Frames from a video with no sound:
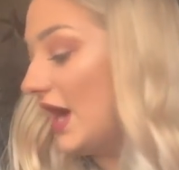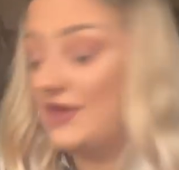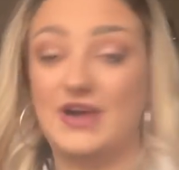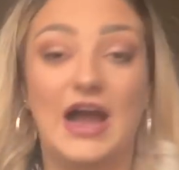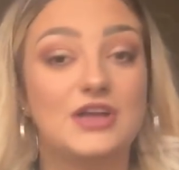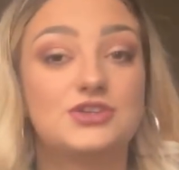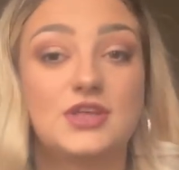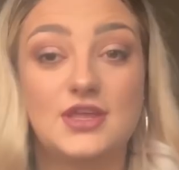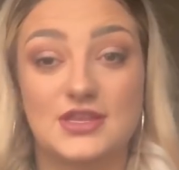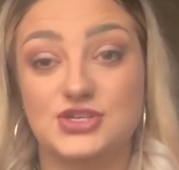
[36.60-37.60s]
I've
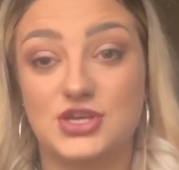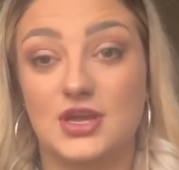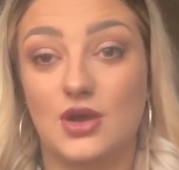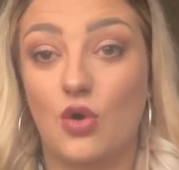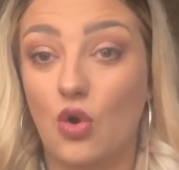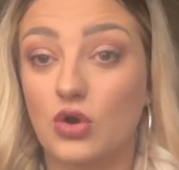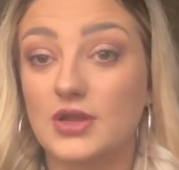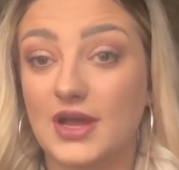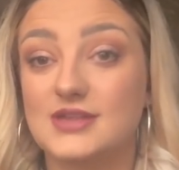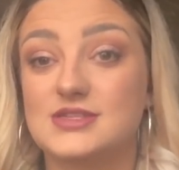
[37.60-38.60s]
actually this year
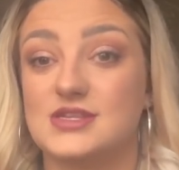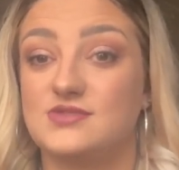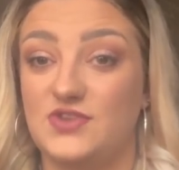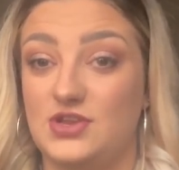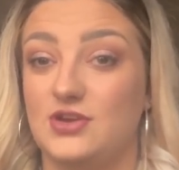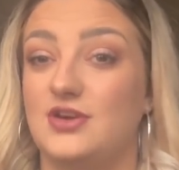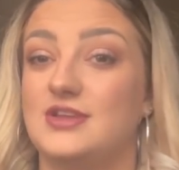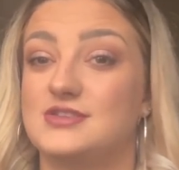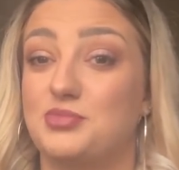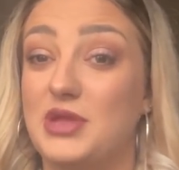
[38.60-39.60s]
organised this video
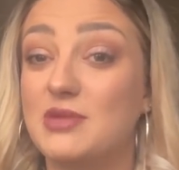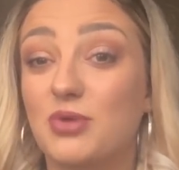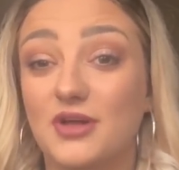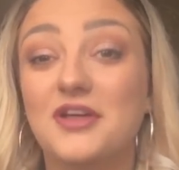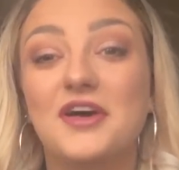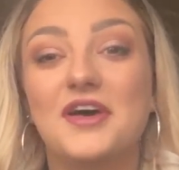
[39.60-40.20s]
into people